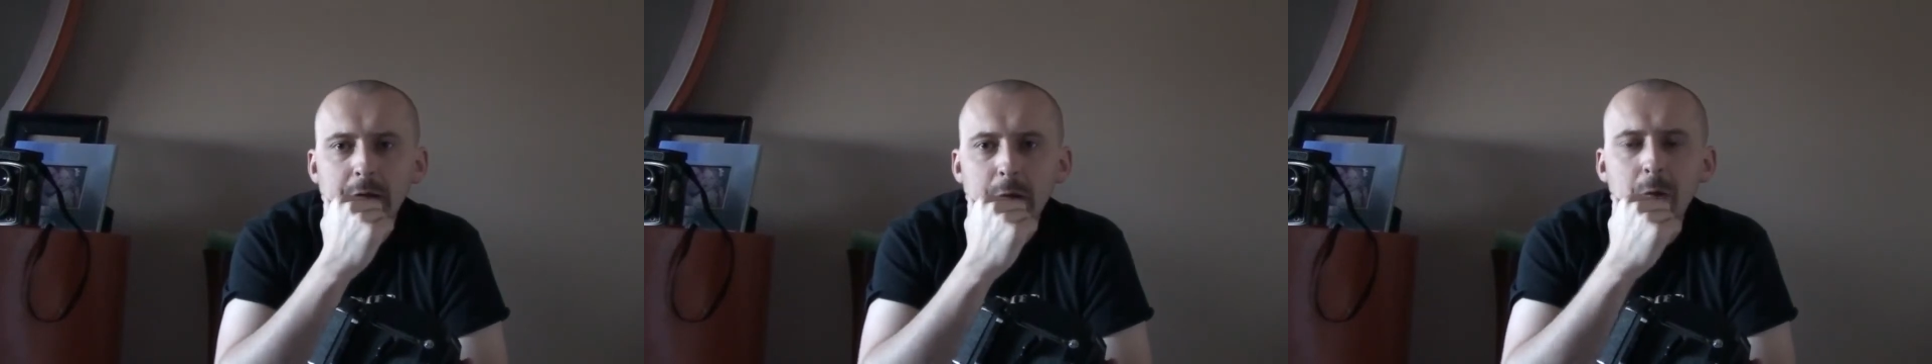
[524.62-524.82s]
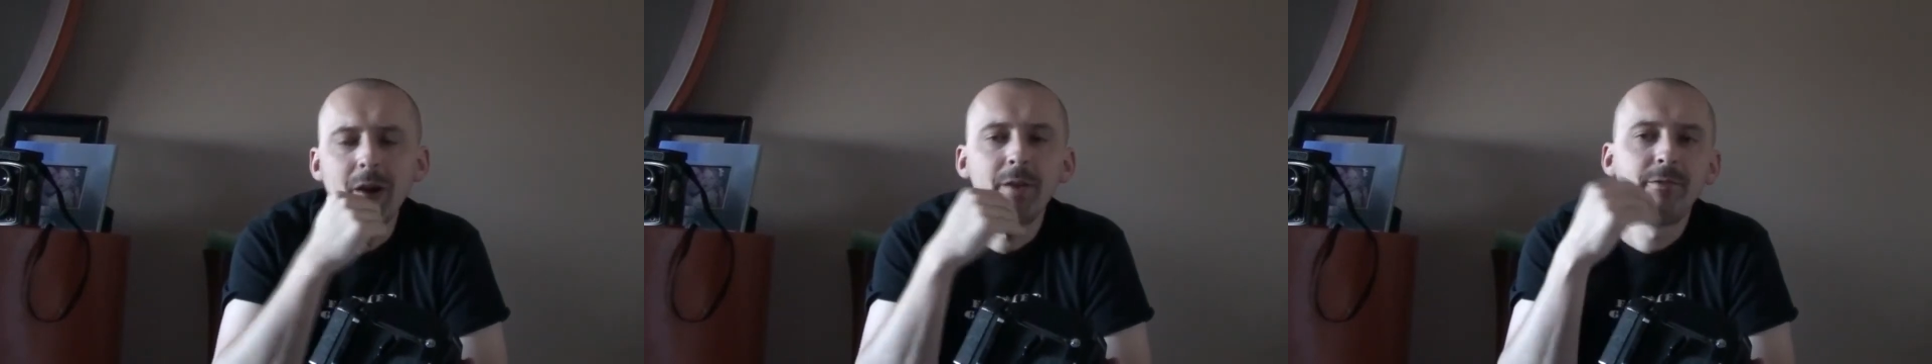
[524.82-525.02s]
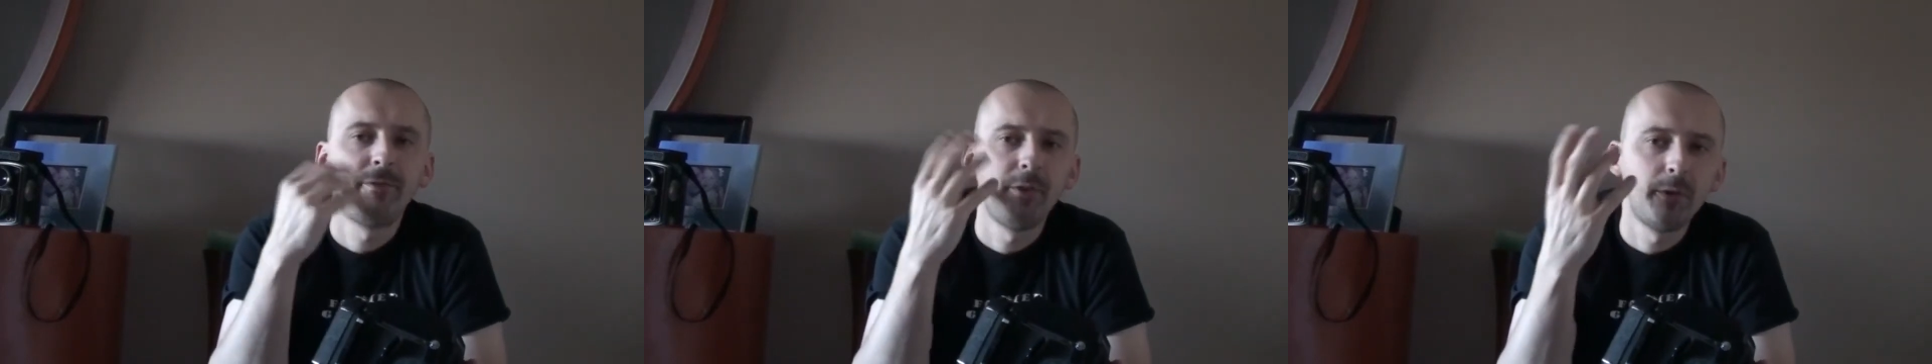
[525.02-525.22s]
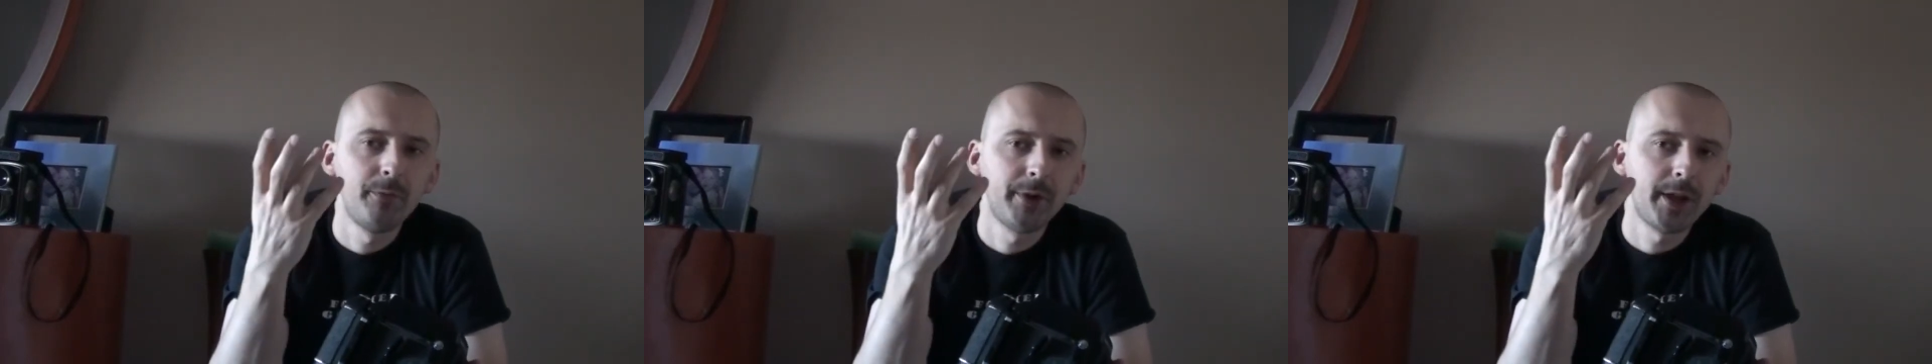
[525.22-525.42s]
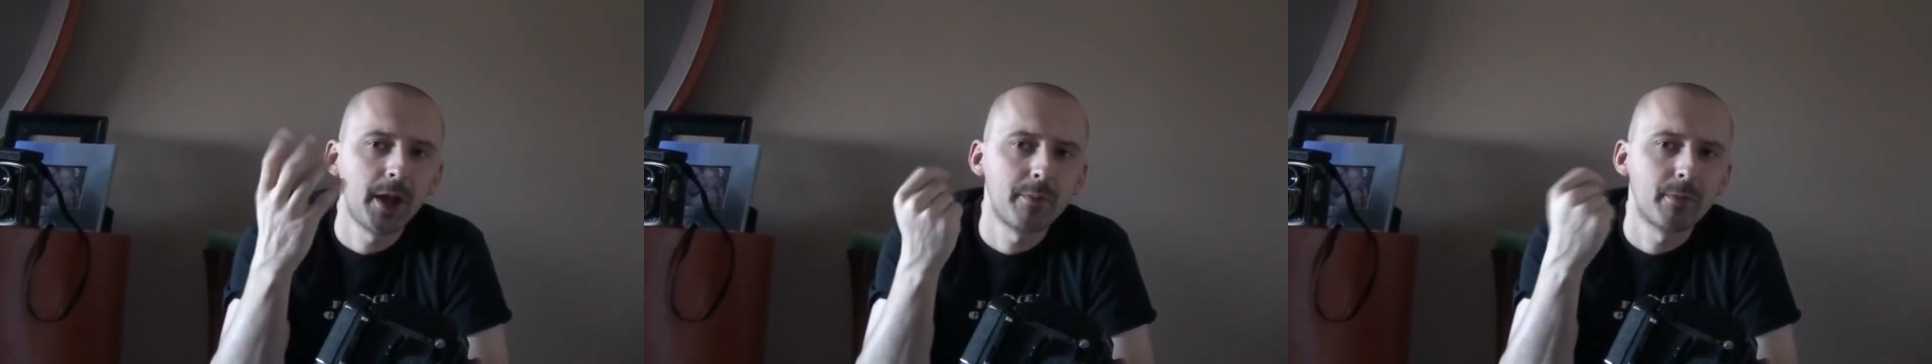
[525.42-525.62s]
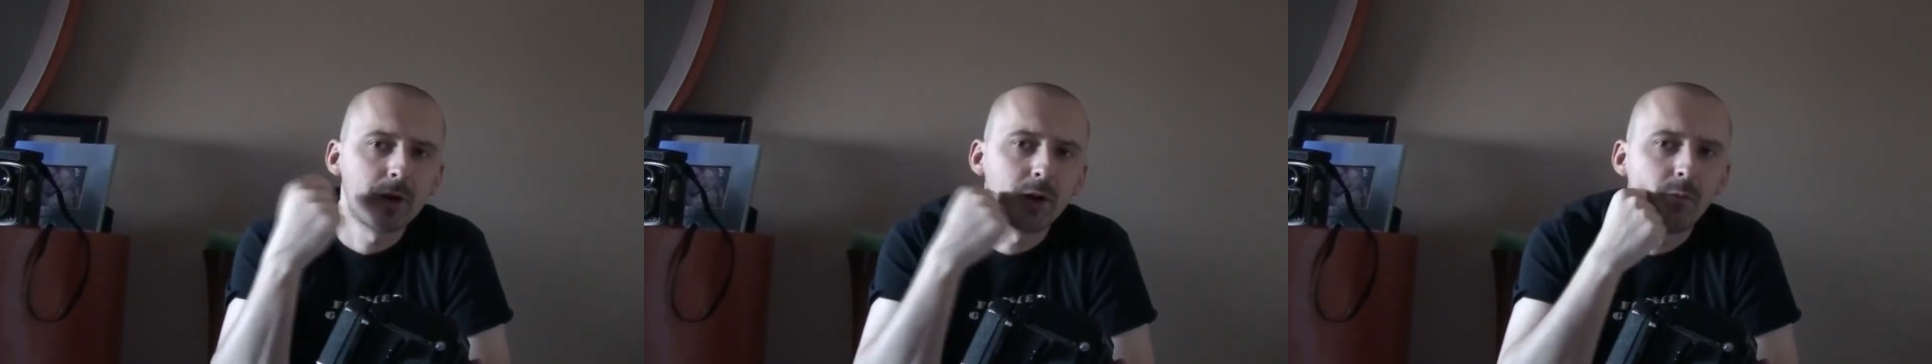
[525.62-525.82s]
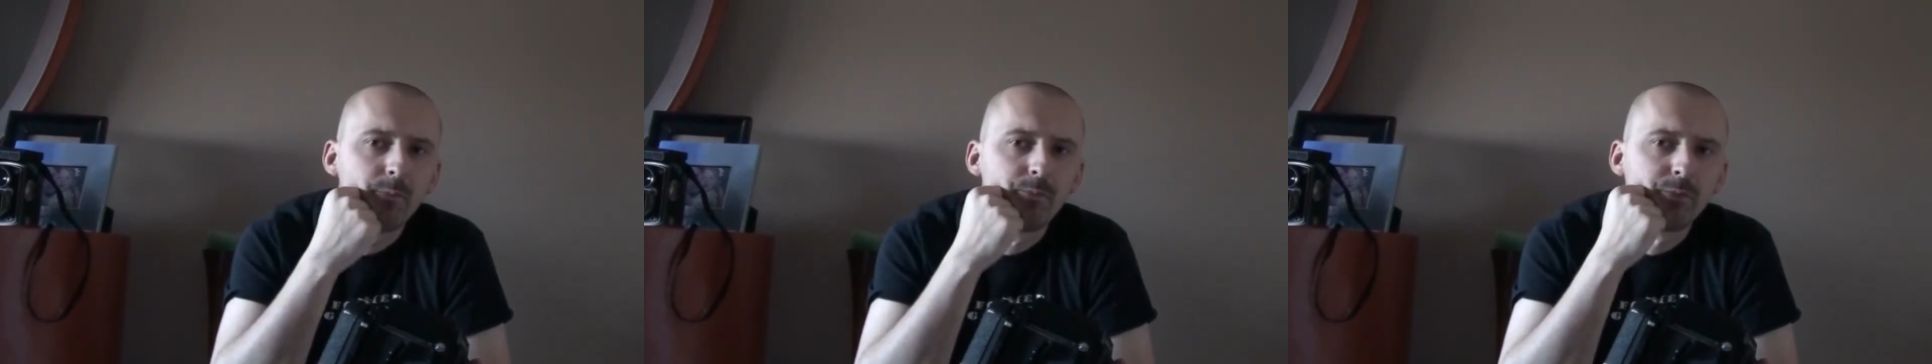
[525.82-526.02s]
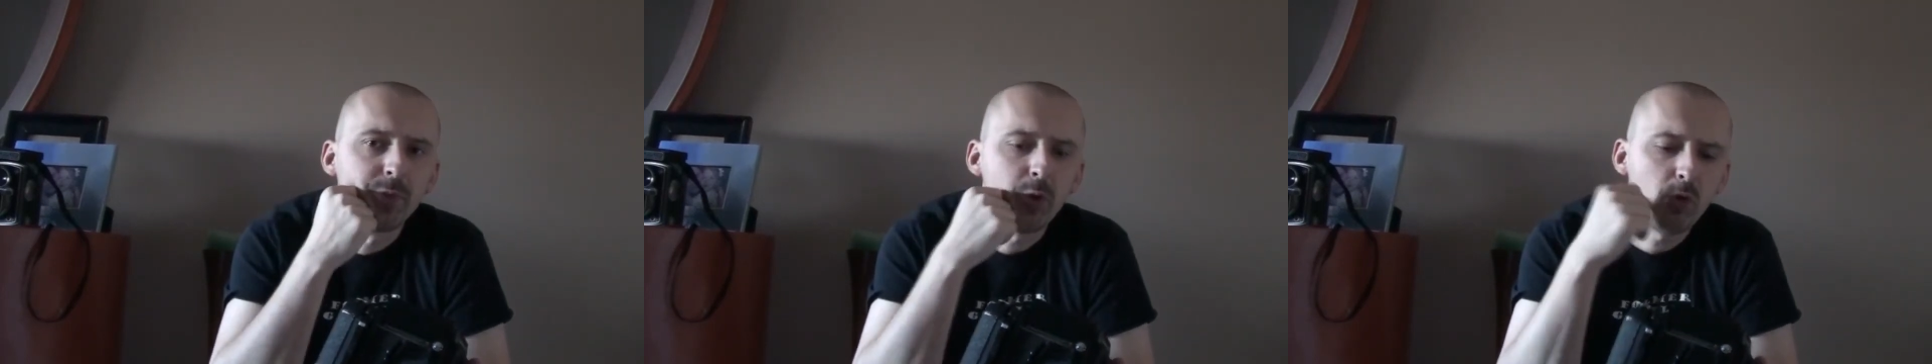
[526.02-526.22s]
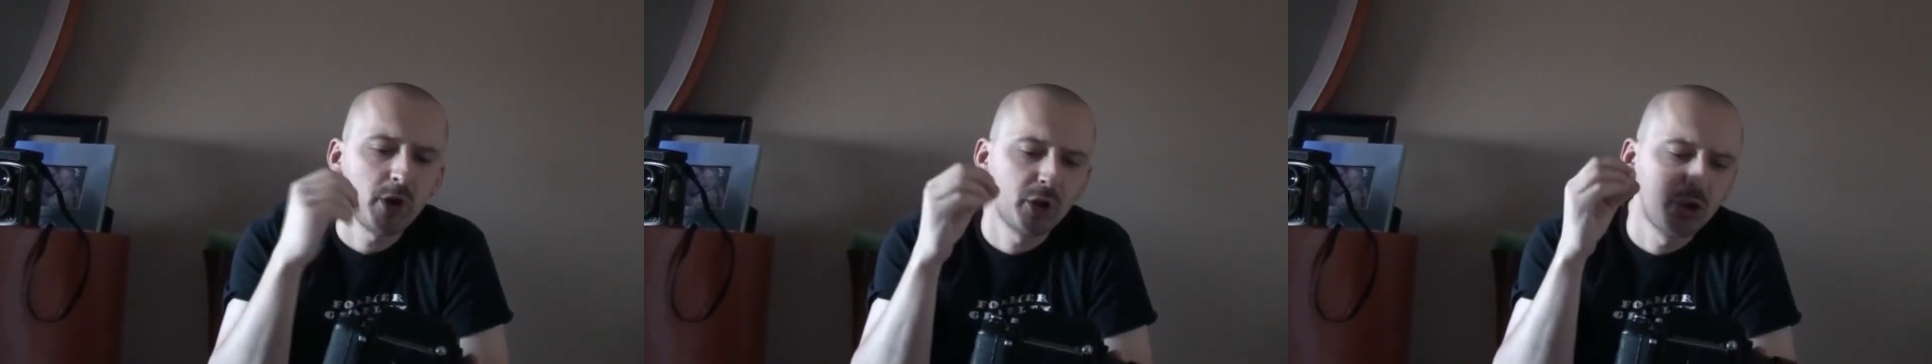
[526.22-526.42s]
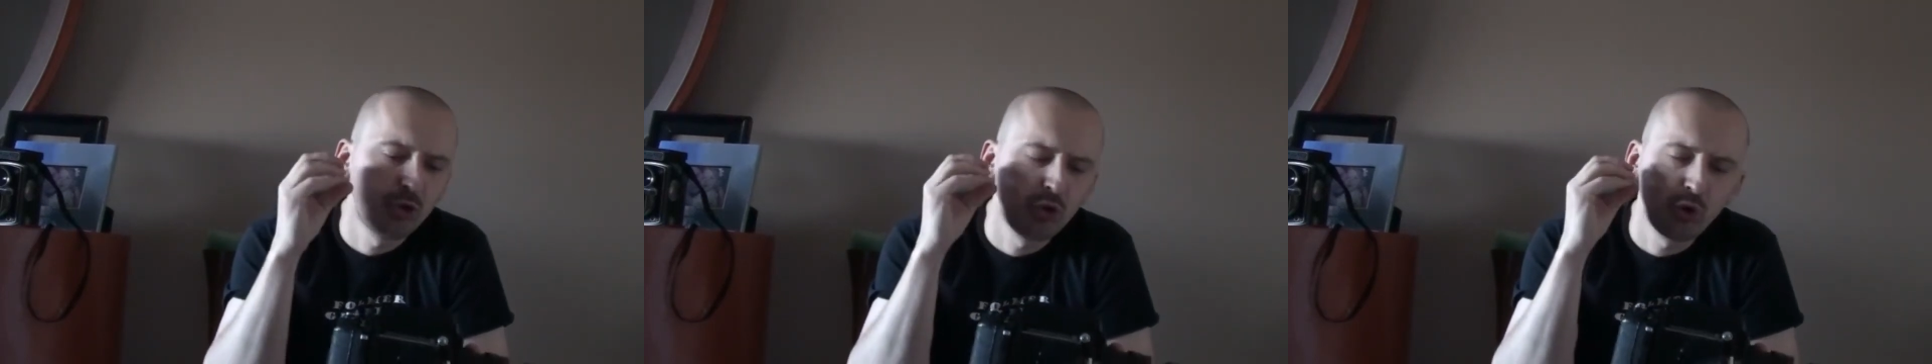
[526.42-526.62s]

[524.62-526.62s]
You want a film camera? You want a